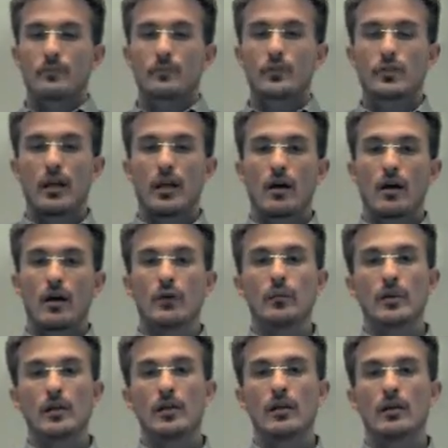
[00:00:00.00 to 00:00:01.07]
Today I will
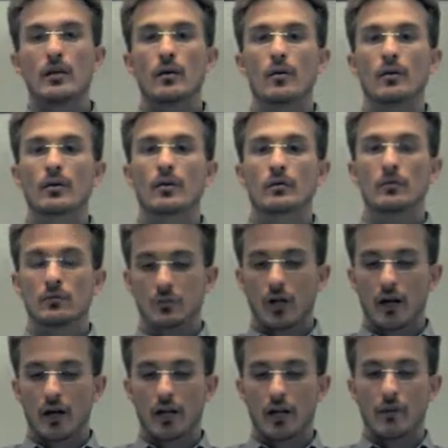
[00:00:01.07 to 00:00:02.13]
be
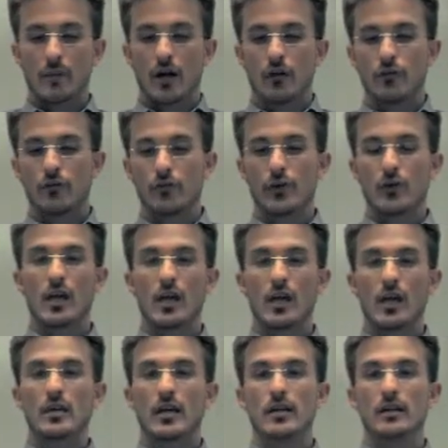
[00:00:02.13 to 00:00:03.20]
talking about video game
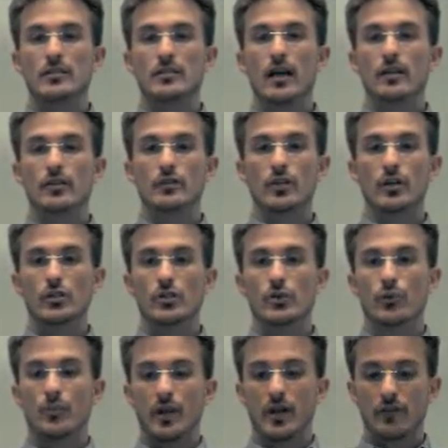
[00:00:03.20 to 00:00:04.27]
and its educational
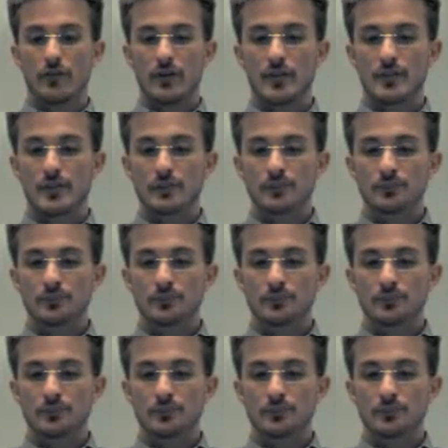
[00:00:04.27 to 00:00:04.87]
benefits.